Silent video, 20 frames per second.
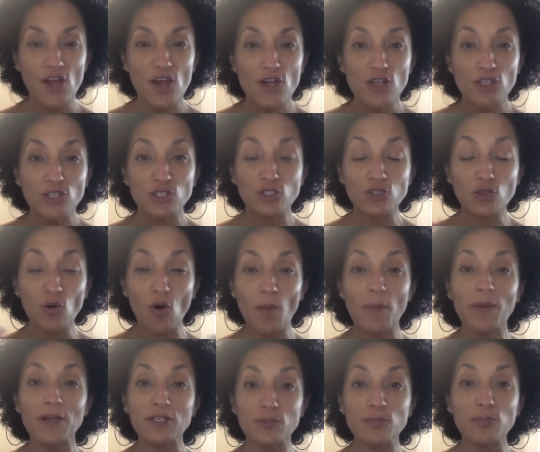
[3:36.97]
so
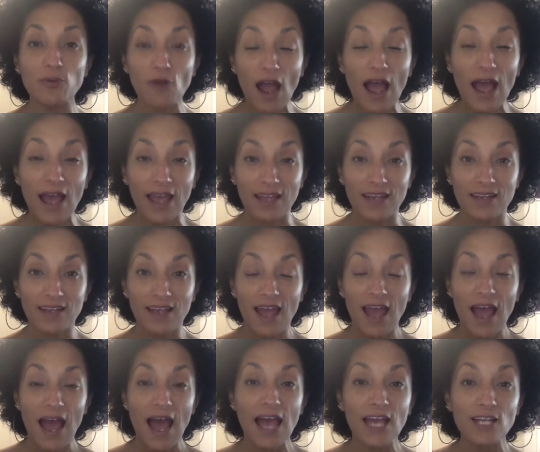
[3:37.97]
much pride.
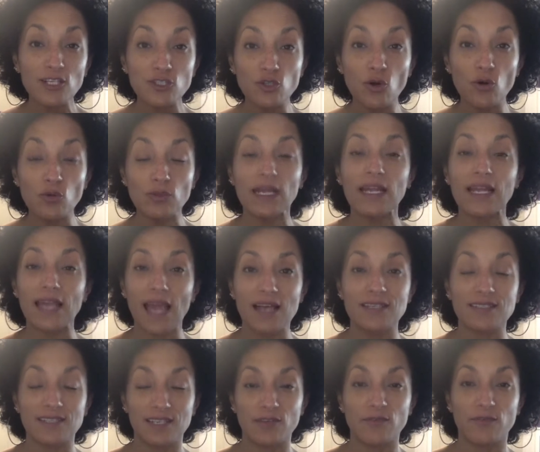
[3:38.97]
I don't like
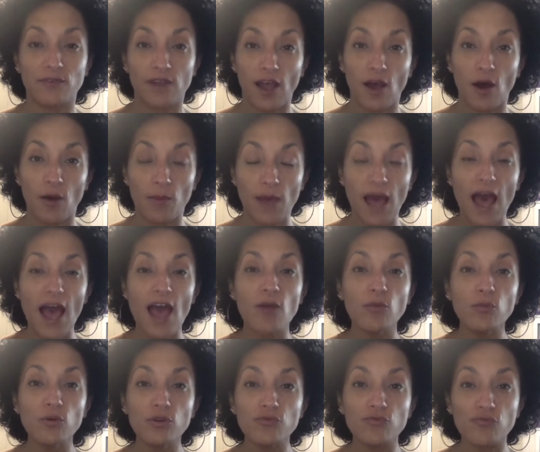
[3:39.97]
asking for help. I
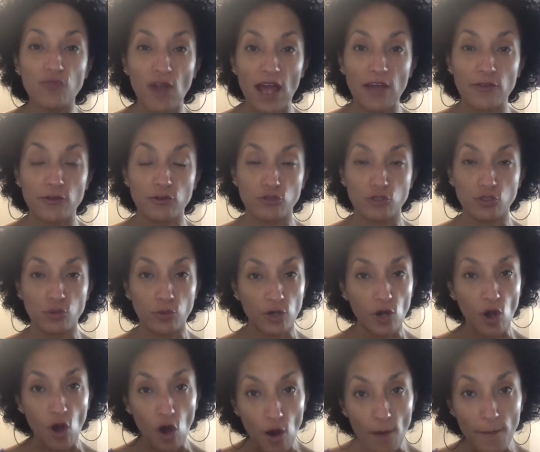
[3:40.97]
would rather do it
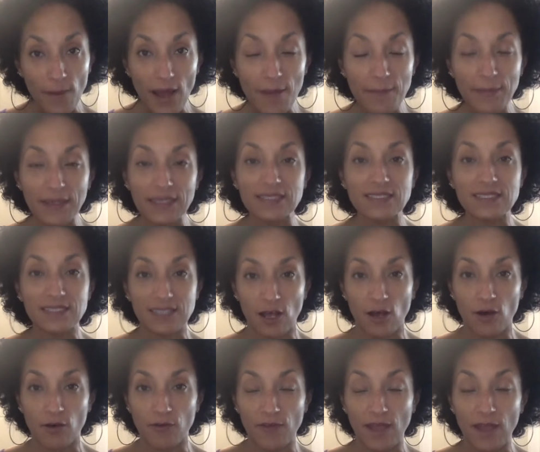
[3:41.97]
all by
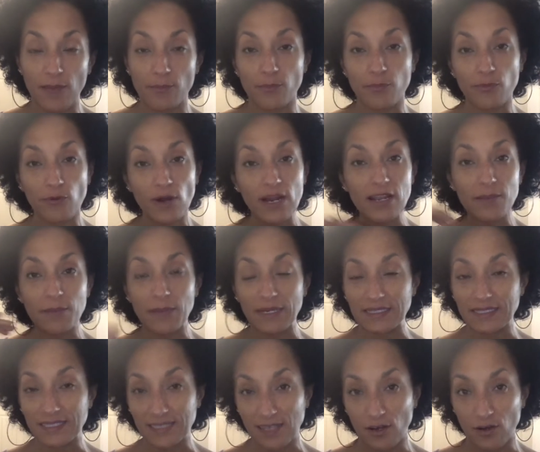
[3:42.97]
myself and break
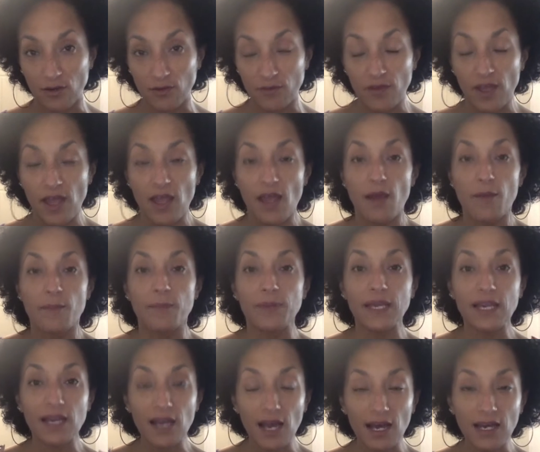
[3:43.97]
myself,
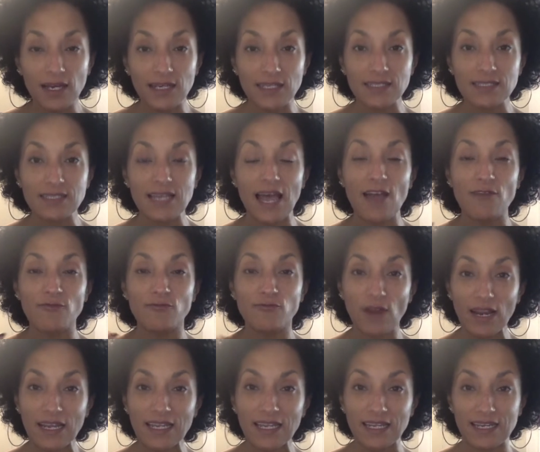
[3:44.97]
because I
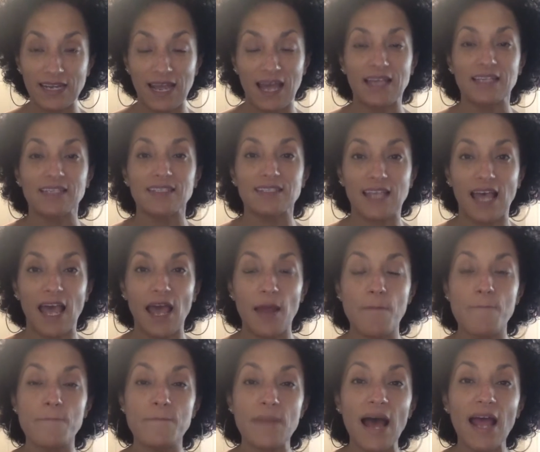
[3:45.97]
recognize that
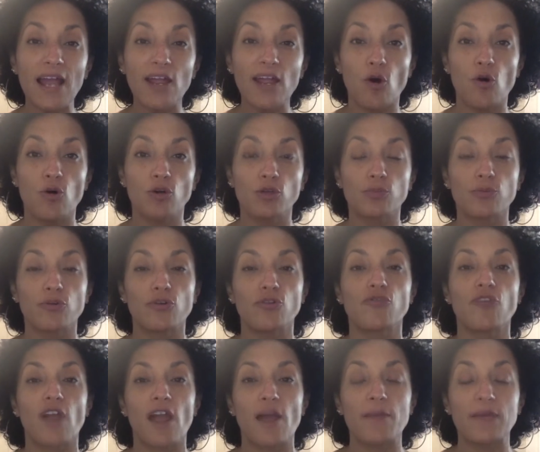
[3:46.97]
my old
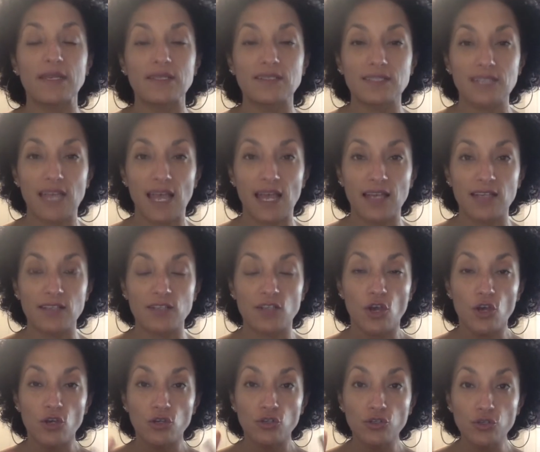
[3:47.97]
programming says
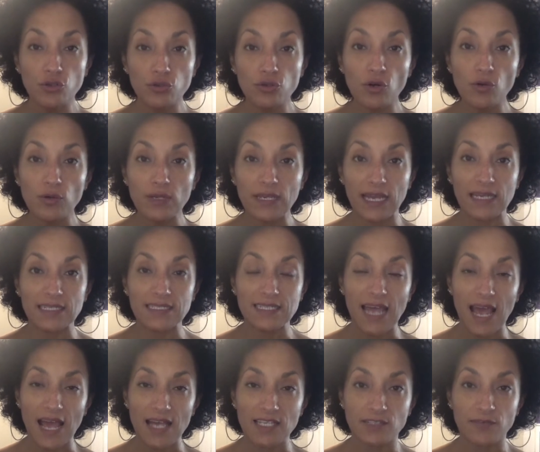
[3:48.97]
you don't get
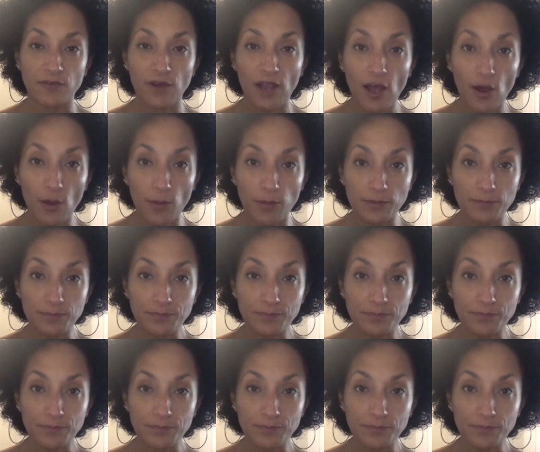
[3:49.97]
to ask for help.